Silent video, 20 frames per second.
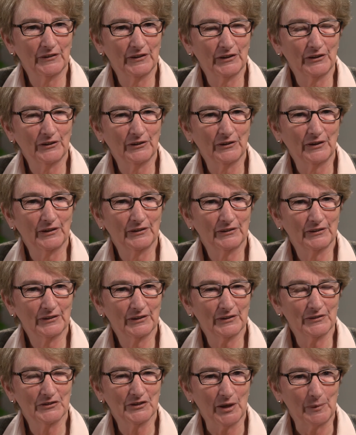their
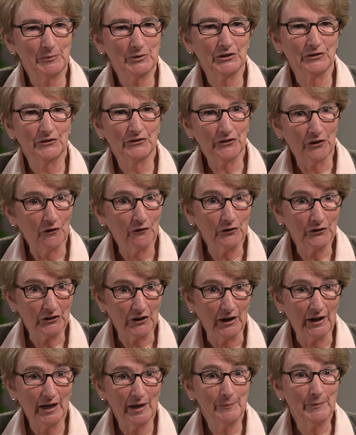conceptions over
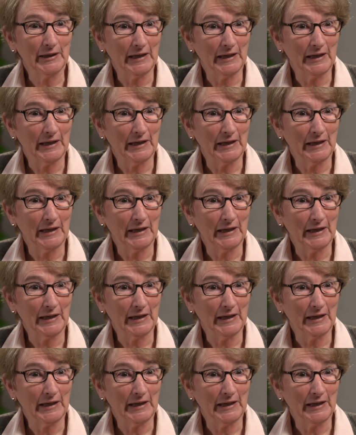time,